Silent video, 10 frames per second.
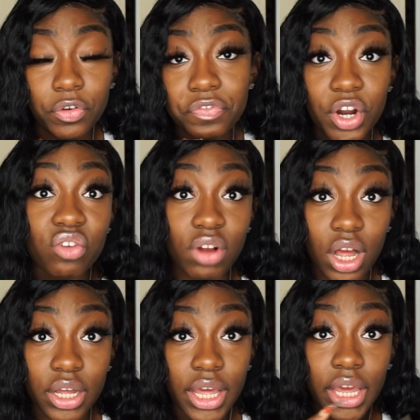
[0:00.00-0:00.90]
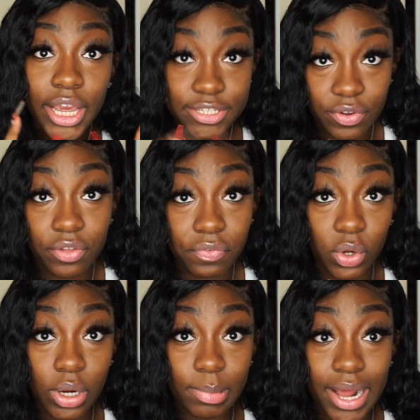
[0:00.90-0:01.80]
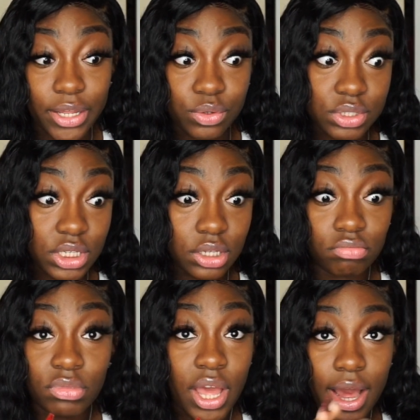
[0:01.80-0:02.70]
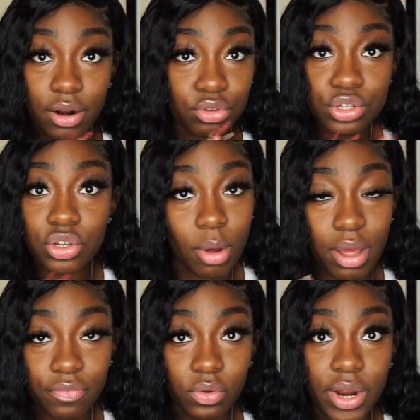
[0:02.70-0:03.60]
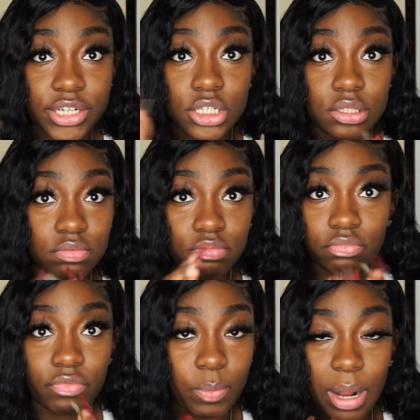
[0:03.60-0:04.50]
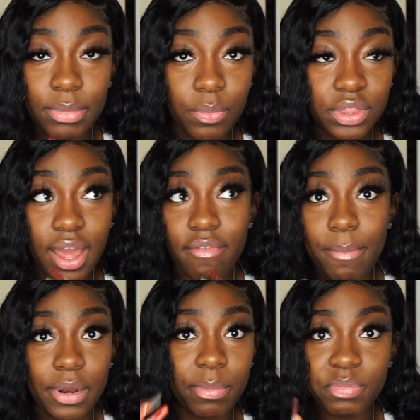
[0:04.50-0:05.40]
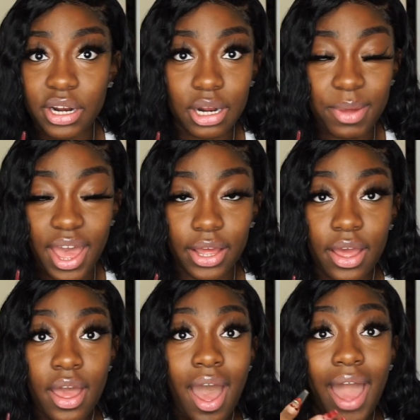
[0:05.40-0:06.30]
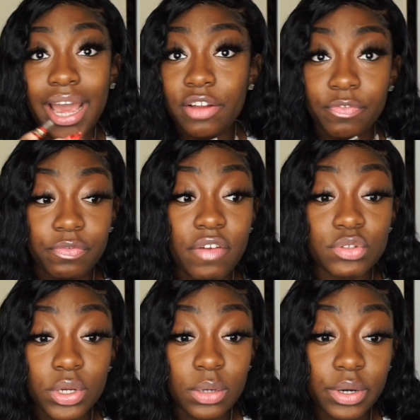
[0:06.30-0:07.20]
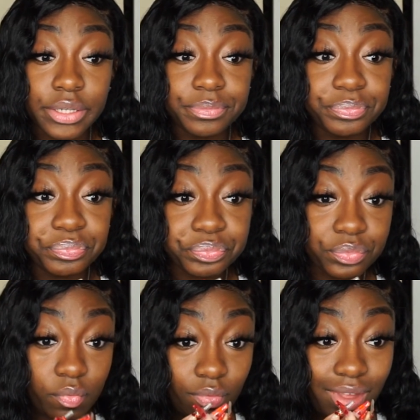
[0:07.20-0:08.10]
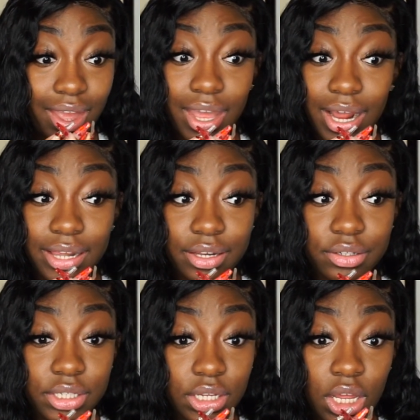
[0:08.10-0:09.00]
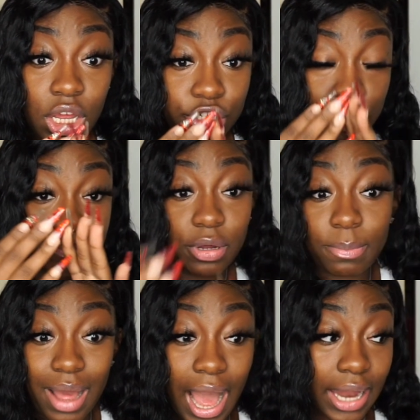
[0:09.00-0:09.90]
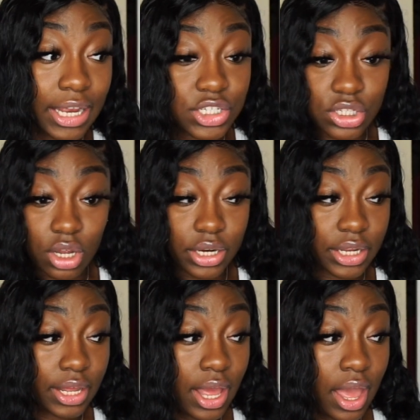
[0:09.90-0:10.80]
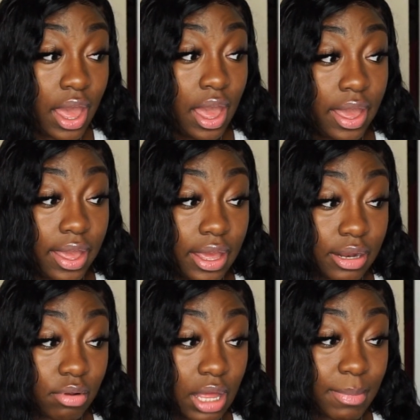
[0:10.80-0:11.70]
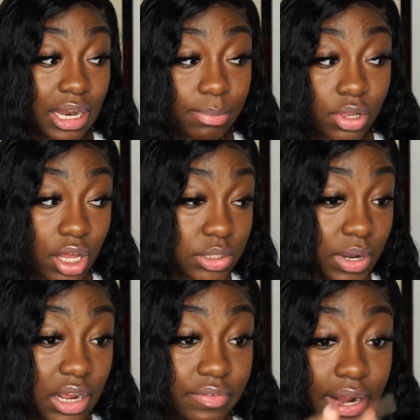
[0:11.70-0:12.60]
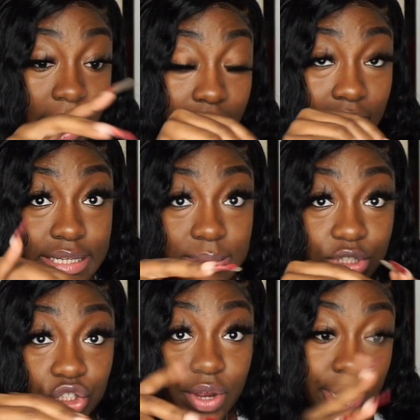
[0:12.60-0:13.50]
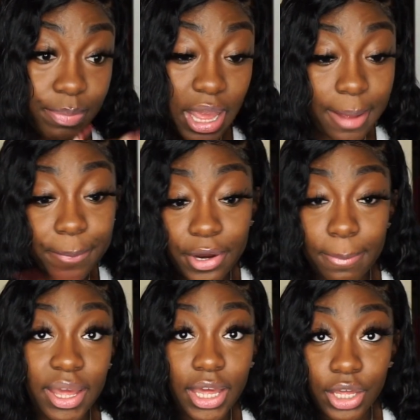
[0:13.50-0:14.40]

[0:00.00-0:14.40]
rug. It's for the floor, but I use it, I don't use it on my floor. I just, when I'm done with it, I wrap it up and put it in the bag. I got it from Forever 21, and I literally just put my eyelashes on it and like my lip gloss, whatever, and I get like some shredded paper and make it